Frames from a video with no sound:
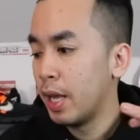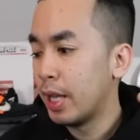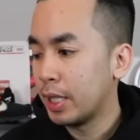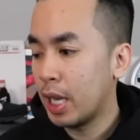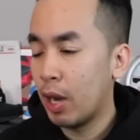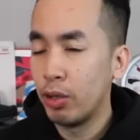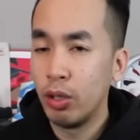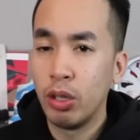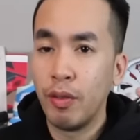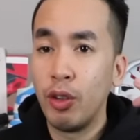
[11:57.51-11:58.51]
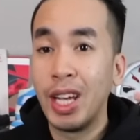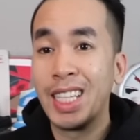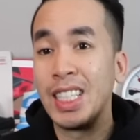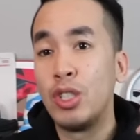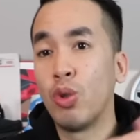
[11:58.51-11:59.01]
That's how I do it. If you
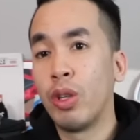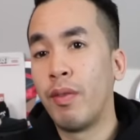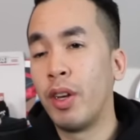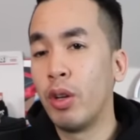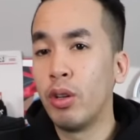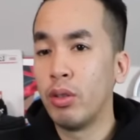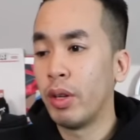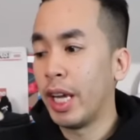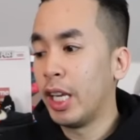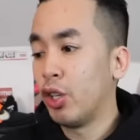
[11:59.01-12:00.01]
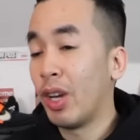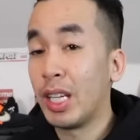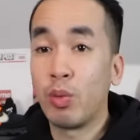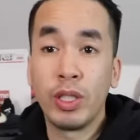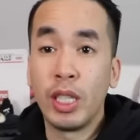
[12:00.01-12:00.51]
guys enjoyed the video and you
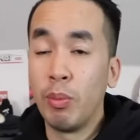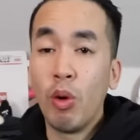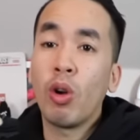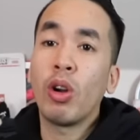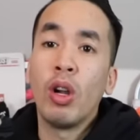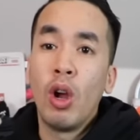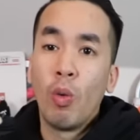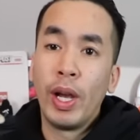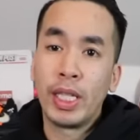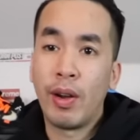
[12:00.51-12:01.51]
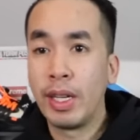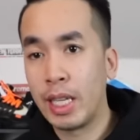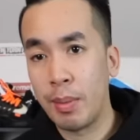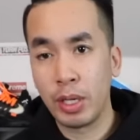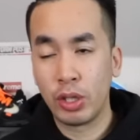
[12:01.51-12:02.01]
guys want to see more ways how I
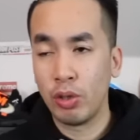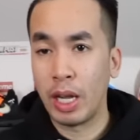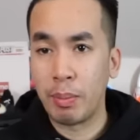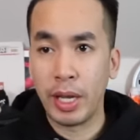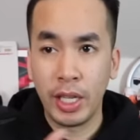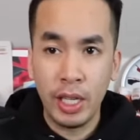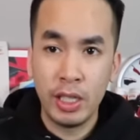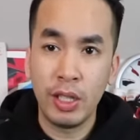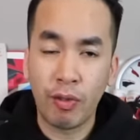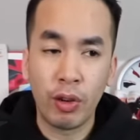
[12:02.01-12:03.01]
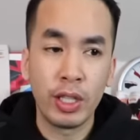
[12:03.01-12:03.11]
tie my shoe, like my Yeezys, for